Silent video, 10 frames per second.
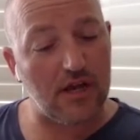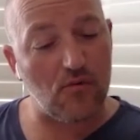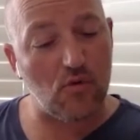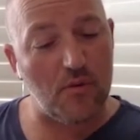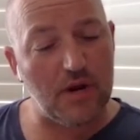like
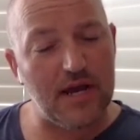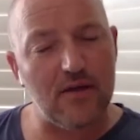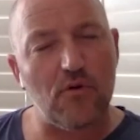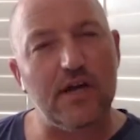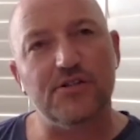
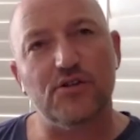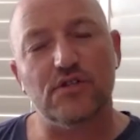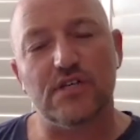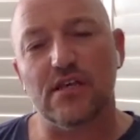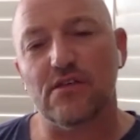where do you
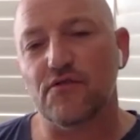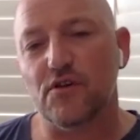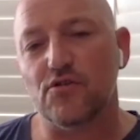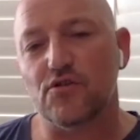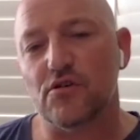see the
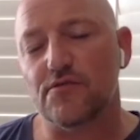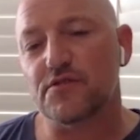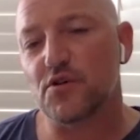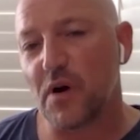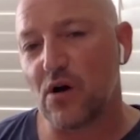future of
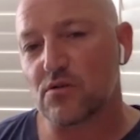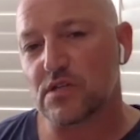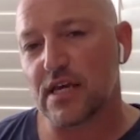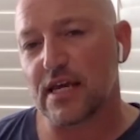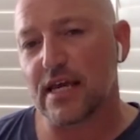
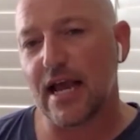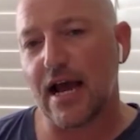Tipalti,